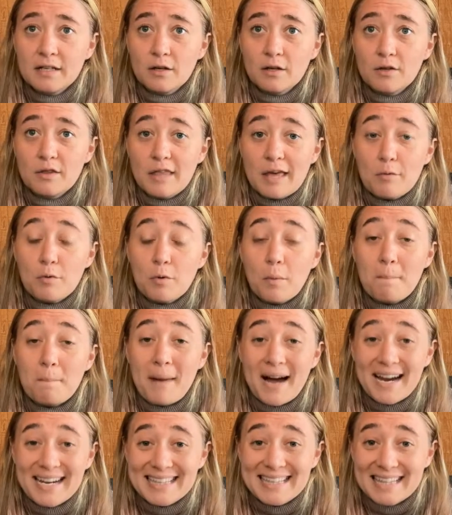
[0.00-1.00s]
they will
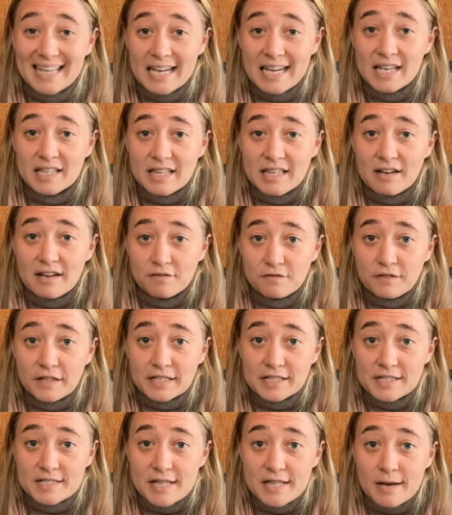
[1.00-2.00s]
bite the hand that
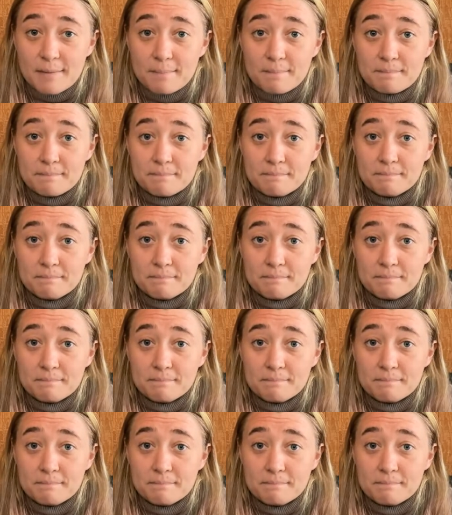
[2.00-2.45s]
feeds them.